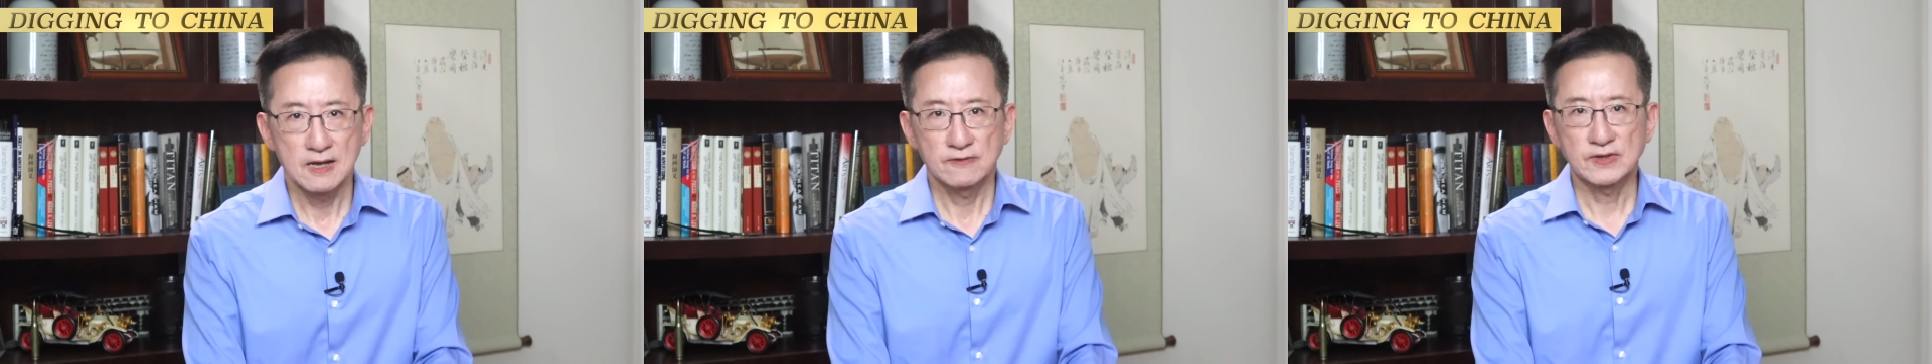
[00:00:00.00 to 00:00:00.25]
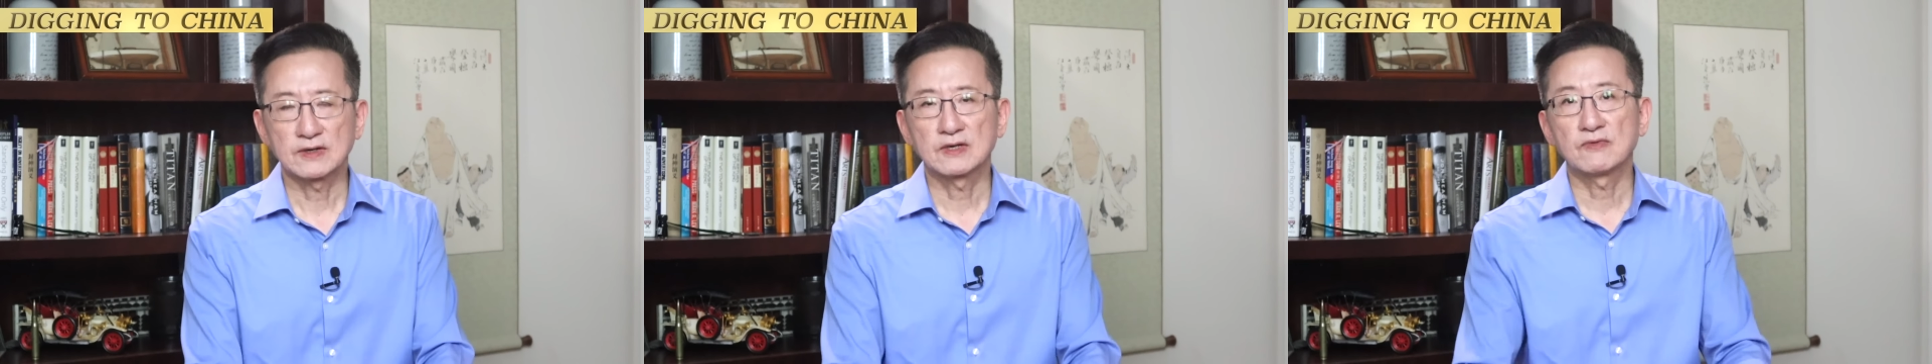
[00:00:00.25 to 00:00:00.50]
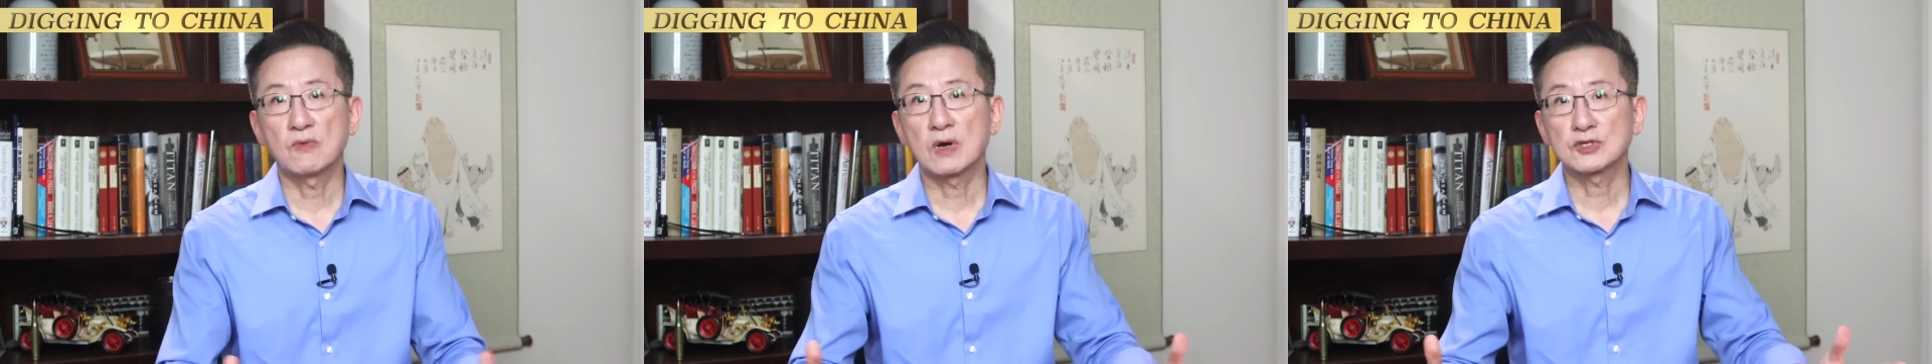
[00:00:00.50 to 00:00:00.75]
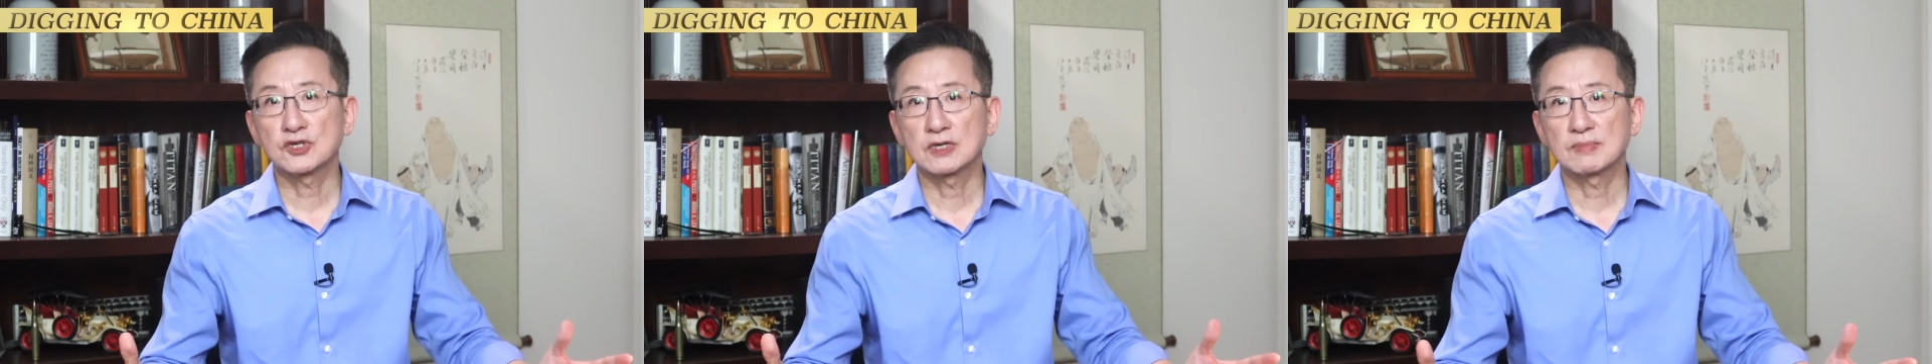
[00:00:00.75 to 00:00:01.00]
Thank you for
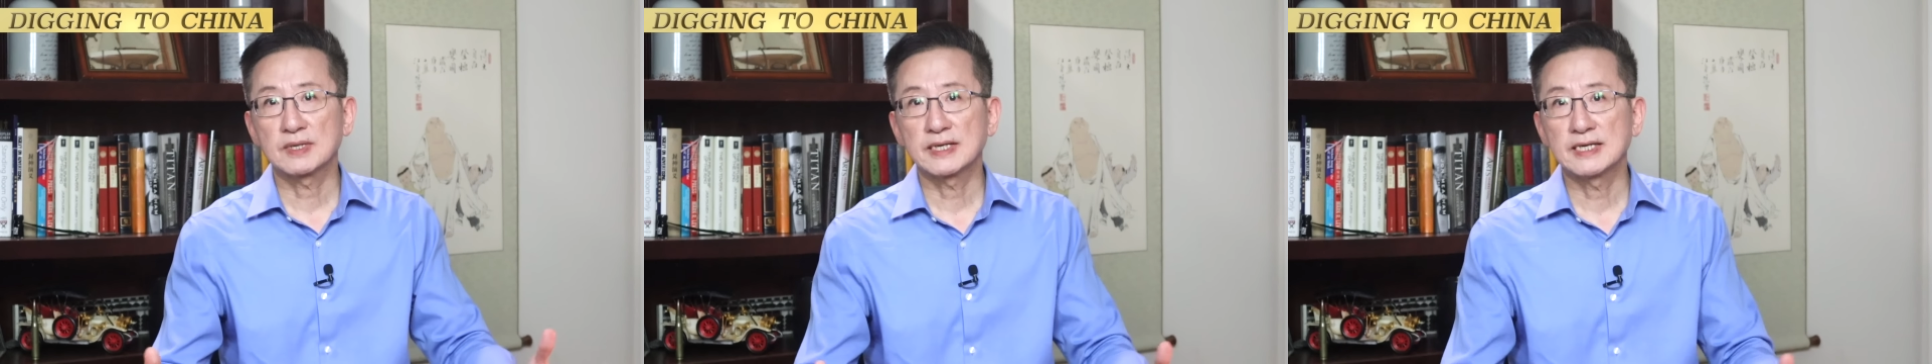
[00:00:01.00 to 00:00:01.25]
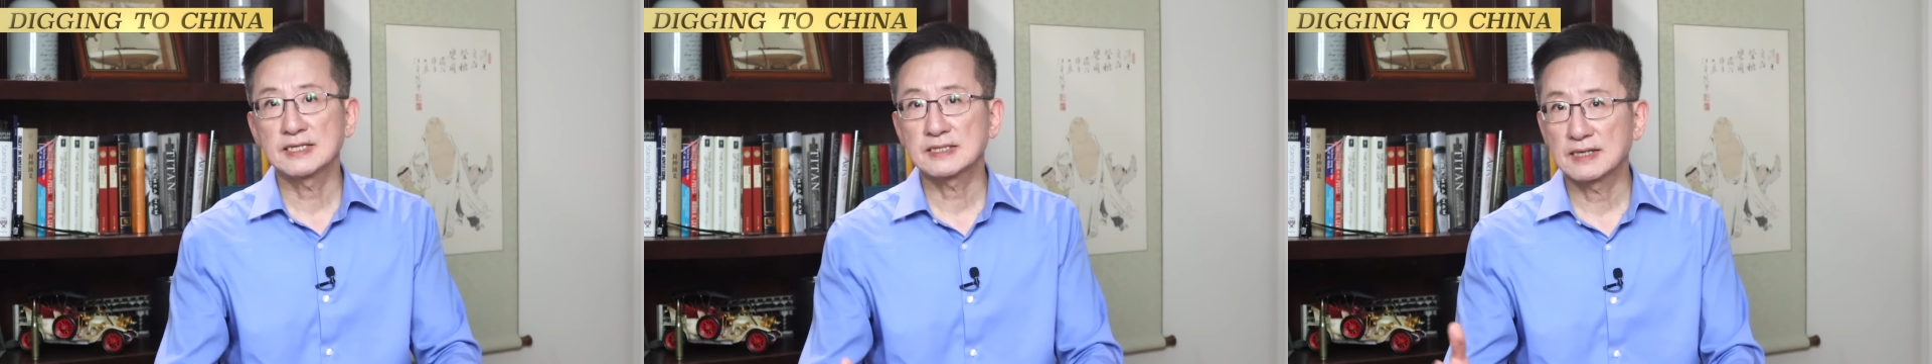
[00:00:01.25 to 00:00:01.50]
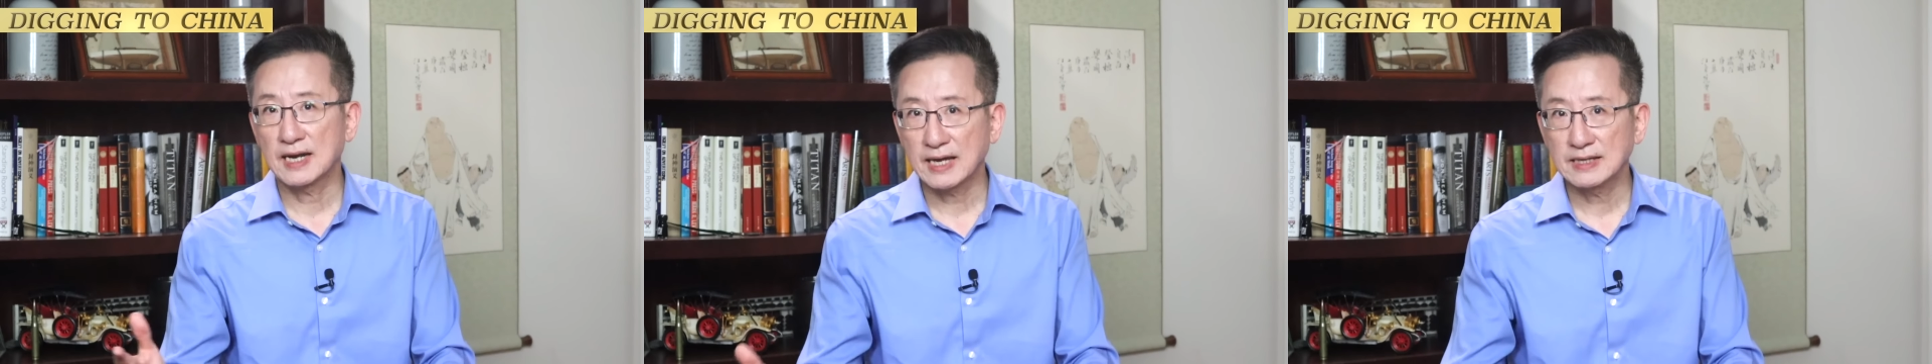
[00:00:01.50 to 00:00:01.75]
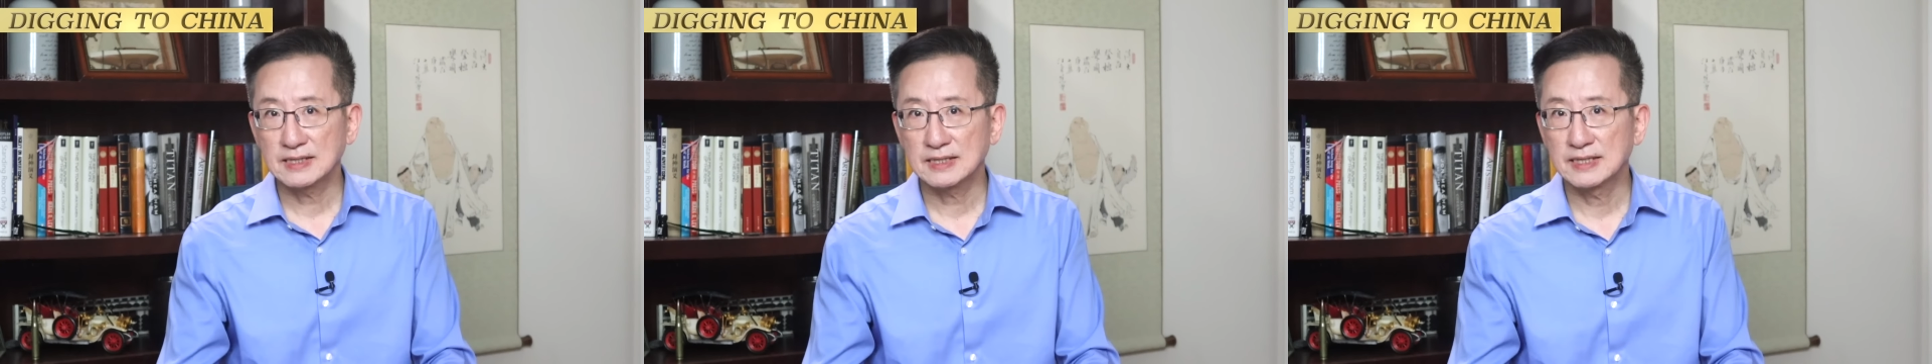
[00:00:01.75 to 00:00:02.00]
watching. Please
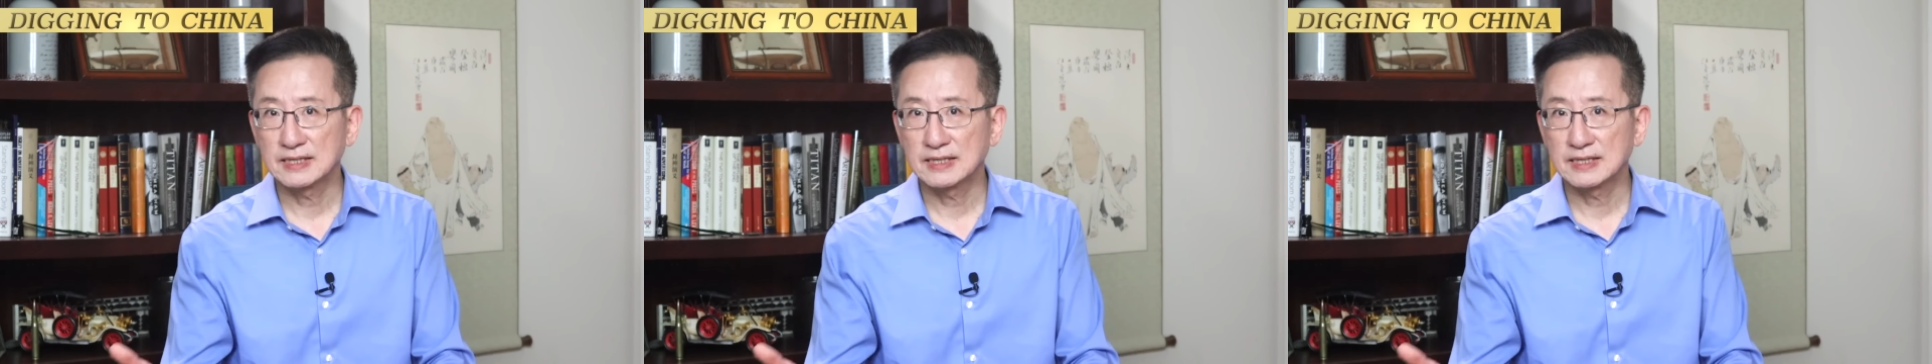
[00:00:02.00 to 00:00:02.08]
like,